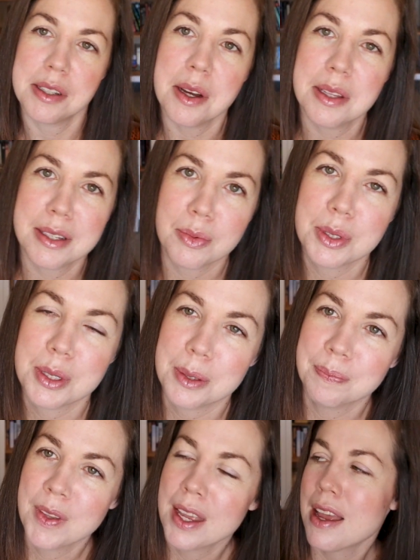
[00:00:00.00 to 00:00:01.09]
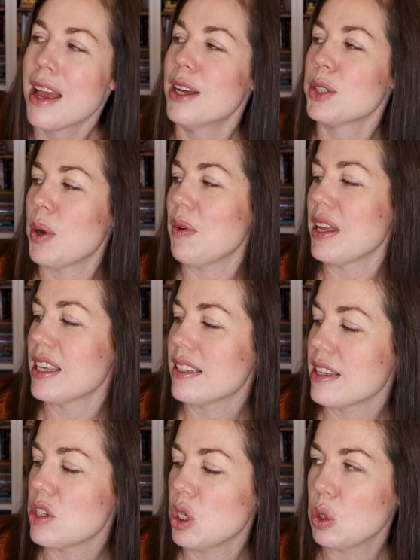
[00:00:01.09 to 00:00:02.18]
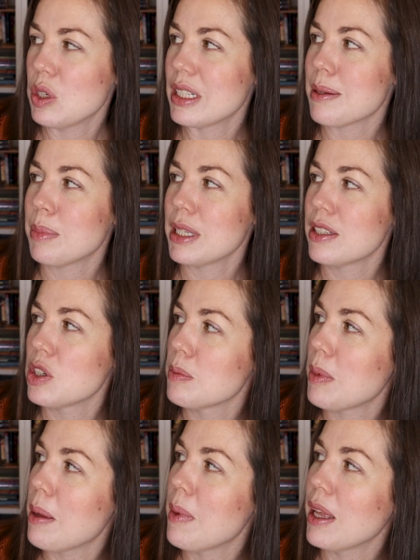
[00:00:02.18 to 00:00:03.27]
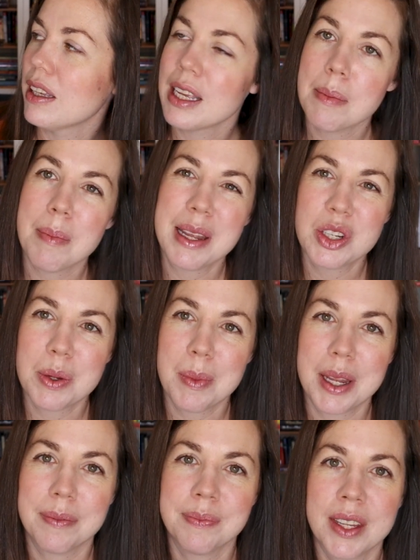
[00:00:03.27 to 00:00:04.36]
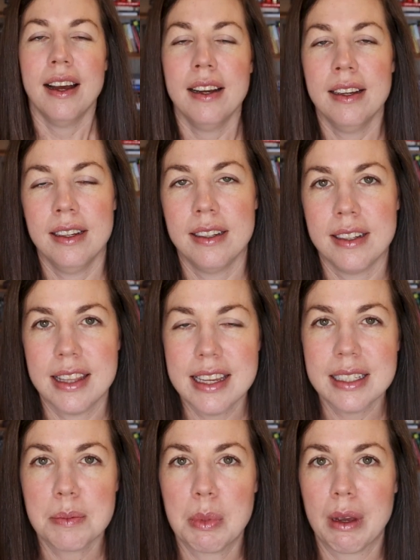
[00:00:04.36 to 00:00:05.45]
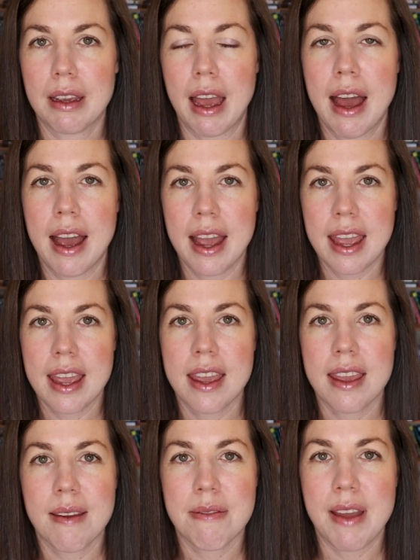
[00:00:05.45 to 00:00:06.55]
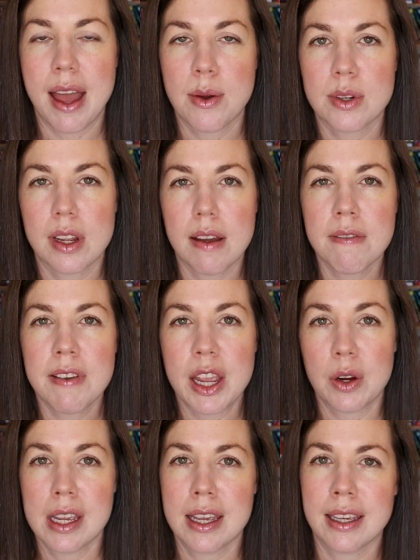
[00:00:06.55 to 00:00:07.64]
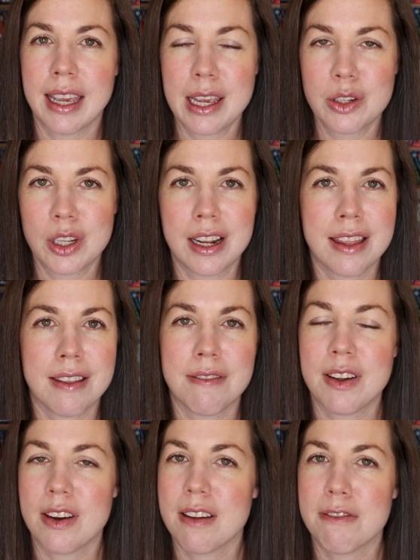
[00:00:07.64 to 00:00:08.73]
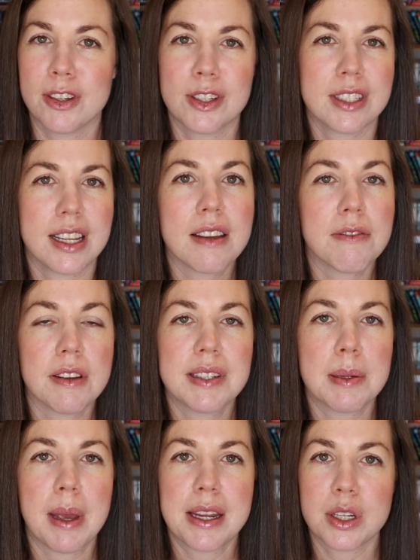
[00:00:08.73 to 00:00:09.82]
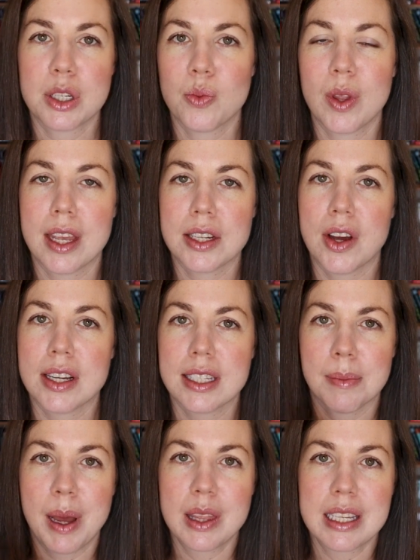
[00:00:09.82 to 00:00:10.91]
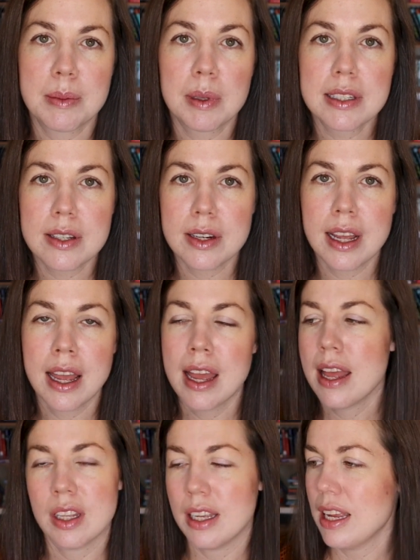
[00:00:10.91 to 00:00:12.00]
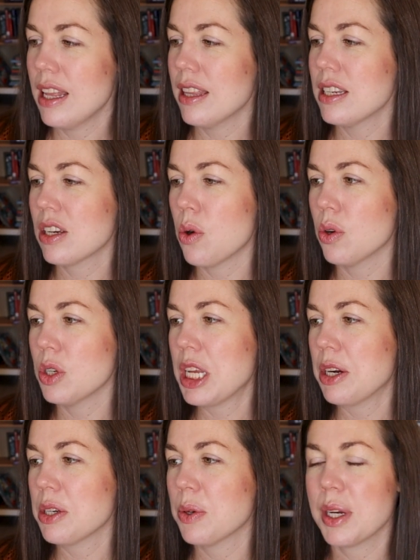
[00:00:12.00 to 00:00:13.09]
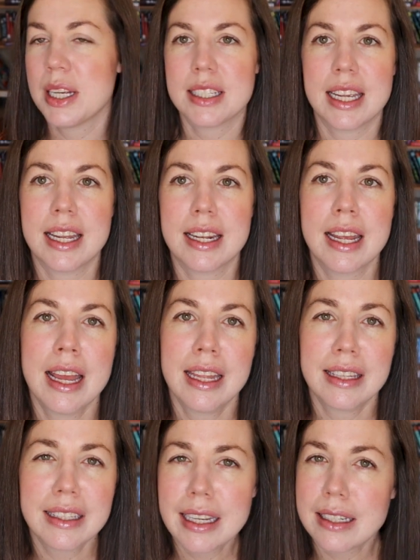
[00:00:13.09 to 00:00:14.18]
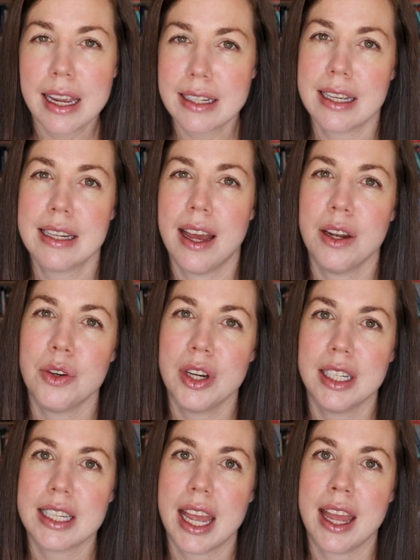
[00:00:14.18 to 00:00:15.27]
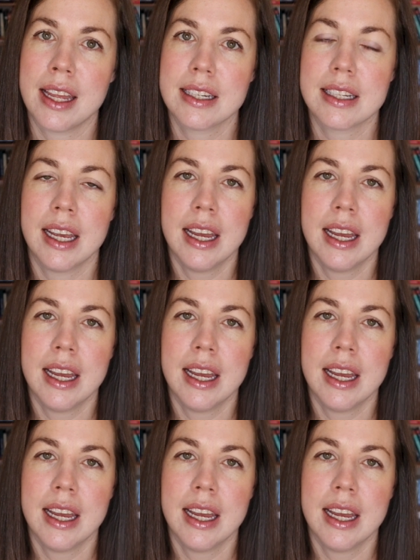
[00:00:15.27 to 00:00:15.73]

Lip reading: unhaul this one too. So I read this, The Children's Blizzard by Melanie Benjamin. This book I found very engaging in the very first 50 pages when they talked about this blizzard that hit the Dakota territories in the late 1800s, and